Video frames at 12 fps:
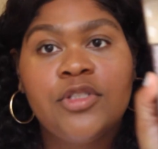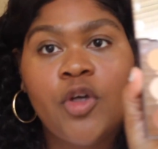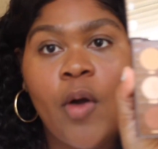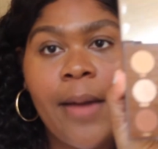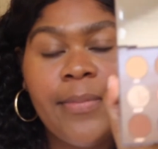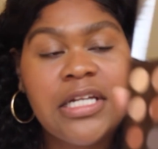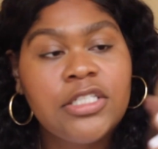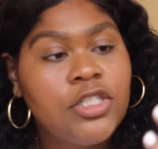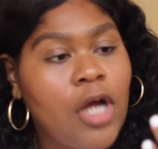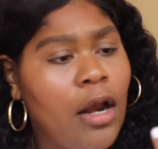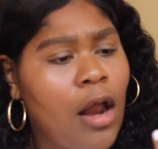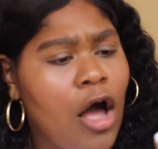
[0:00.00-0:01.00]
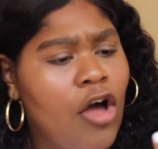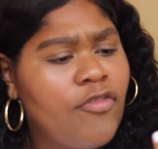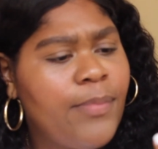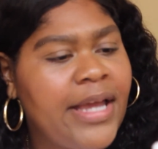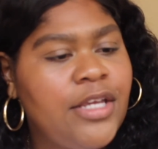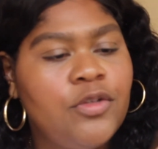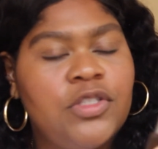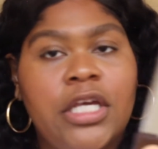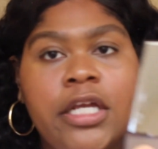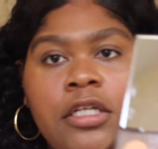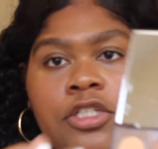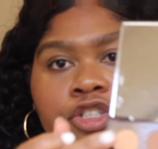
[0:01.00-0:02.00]
So I'm gonna start off by
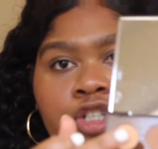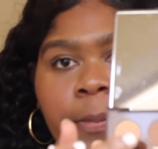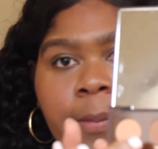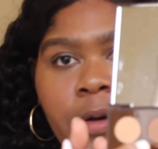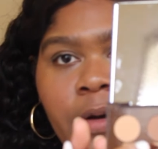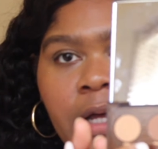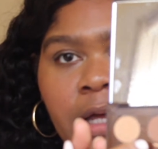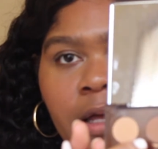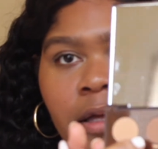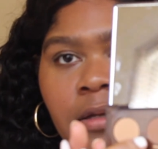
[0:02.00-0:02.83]
using Jamocha,